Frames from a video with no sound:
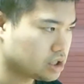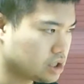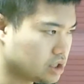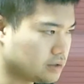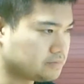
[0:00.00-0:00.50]

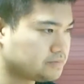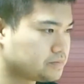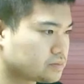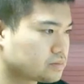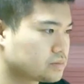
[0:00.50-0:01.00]
Um,
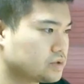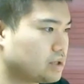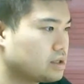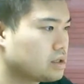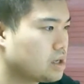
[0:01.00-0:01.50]

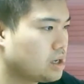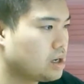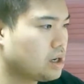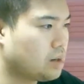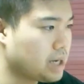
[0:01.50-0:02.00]
right?
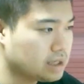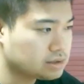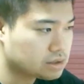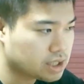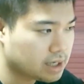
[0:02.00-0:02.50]

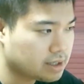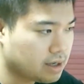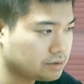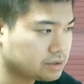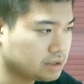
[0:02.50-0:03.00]
PetroChina
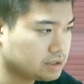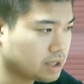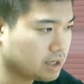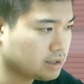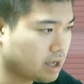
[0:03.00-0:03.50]
Ltd,
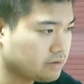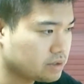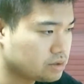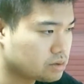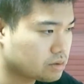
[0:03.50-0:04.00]
China Life
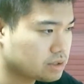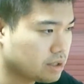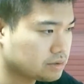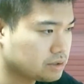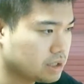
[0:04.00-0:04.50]
Insurance
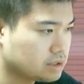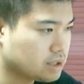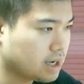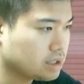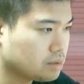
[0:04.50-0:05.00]
Ltd, and
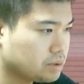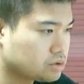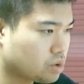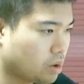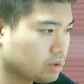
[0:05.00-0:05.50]
China
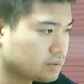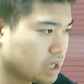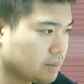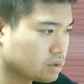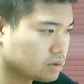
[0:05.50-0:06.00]
Petroleum
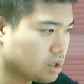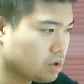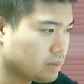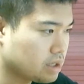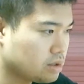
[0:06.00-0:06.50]
Chemical Co.
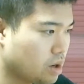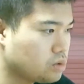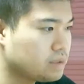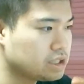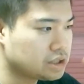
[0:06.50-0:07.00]
made no
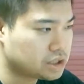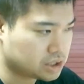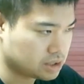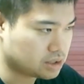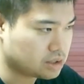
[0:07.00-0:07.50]

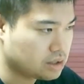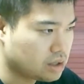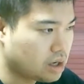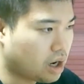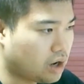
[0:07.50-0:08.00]
mention
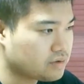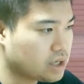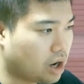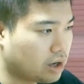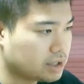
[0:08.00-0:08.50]
of the
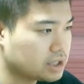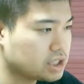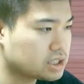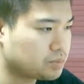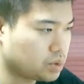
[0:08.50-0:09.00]
auditing
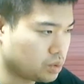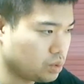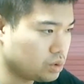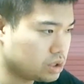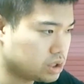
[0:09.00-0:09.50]

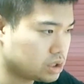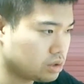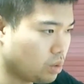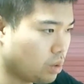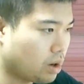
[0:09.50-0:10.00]
dispute
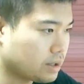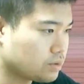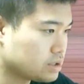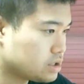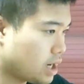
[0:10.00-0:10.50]
or
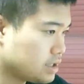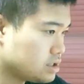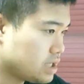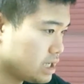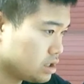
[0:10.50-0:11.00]
U.S.-Chinese
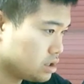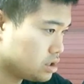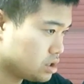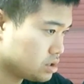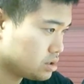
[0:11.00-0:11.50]

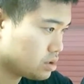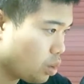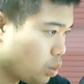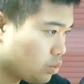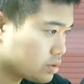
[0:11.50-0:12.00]
tensions
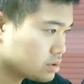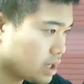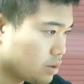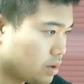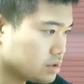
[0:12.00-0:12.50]
over
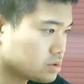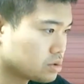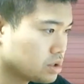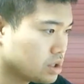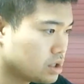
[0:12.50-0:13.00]
Taiwan's
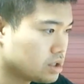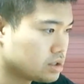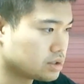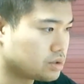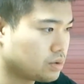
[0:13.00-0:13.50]

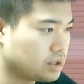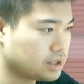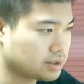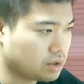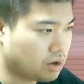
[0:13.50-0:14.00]
security,
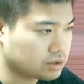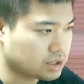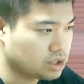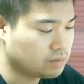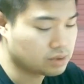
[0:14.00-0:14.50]
technology, and
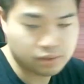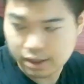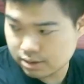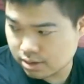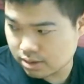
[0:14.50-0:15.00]
human
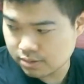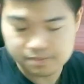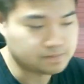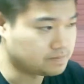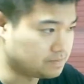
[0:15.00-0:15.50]
rights.
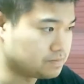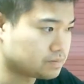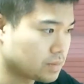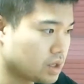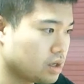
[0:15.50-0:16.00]

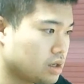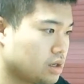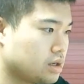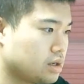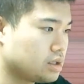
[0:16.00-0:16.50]

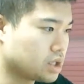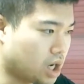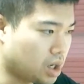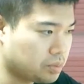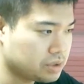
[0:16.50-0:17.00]
The
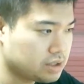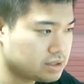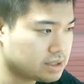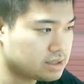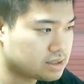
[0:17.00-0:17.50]
companies,
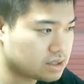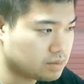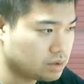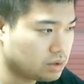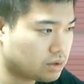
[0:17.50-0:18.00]
in
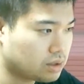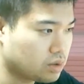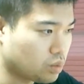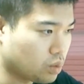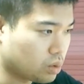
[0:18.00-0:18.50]
similarly
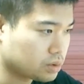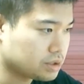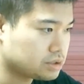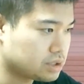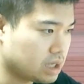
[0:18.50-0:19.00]

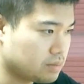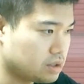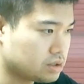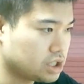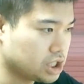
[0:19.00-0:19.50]
worded
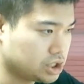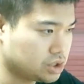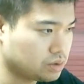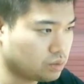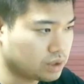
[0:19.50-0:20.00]
statements
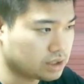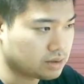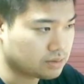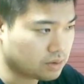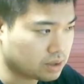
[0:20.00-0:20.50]
issued within
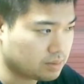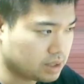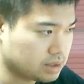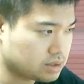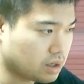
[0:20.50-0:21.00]
30
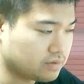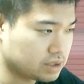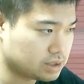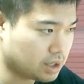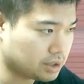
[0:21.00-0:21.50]
minutes of
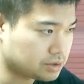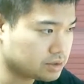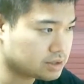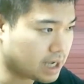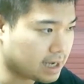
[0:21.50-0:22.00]
each other,
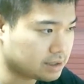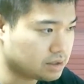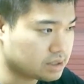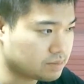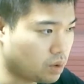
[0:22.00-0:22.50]
cited
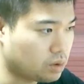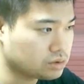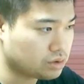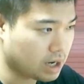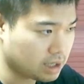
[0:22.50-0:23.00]
the small
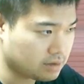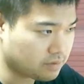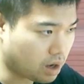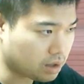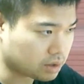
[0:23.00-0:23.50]
trading
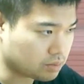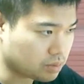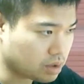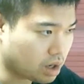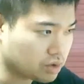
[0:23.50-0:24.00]
volume
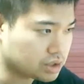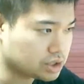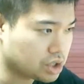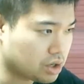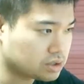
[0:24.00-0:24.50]
of their
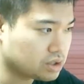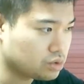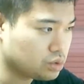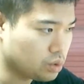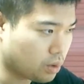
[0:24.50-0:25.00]
shares in
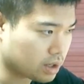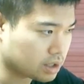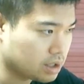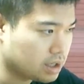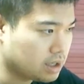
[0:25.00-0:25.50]
New York.
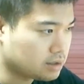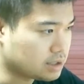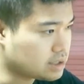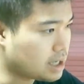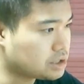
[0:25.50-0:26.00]
They
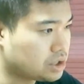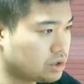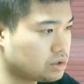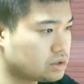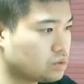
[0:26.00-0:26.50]
said
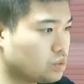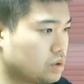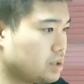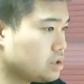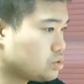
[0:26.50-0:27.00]
shares still will
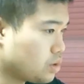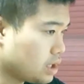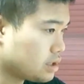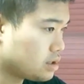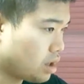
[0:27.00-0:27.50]
be
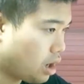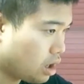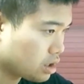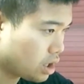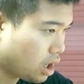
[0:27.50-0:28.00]
traded in
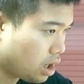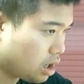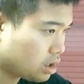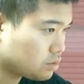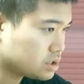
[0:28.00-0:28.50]
Hong
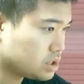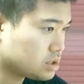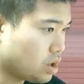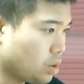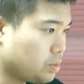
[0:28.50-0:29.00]
Kong, which is
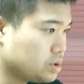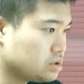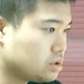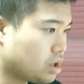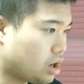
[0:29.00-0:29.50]
open
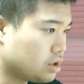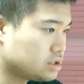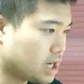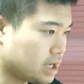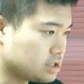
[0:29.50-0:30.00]
to
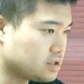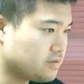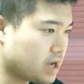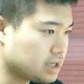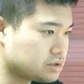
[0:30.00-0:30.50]
non-Chinese
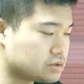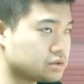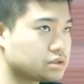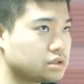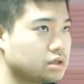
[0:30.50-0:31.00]

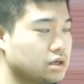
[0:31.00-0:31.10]
investors.